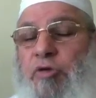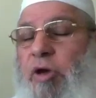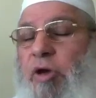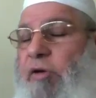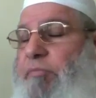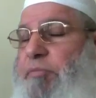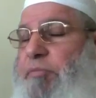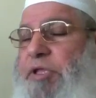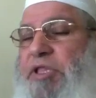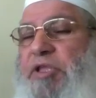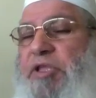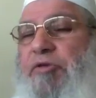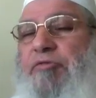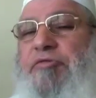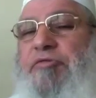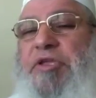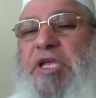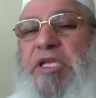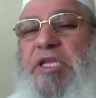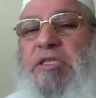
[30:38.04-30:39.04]
You have been
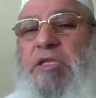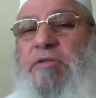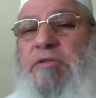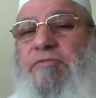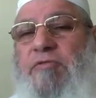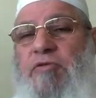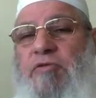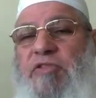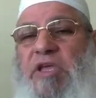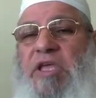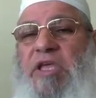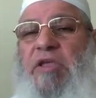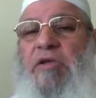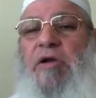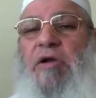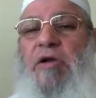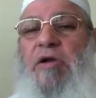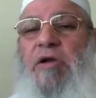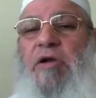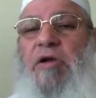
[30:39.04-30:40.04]
created for the
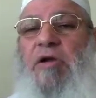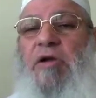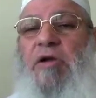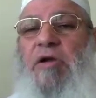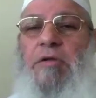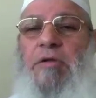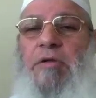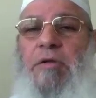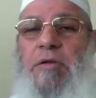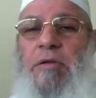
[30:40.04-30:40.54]
hereafter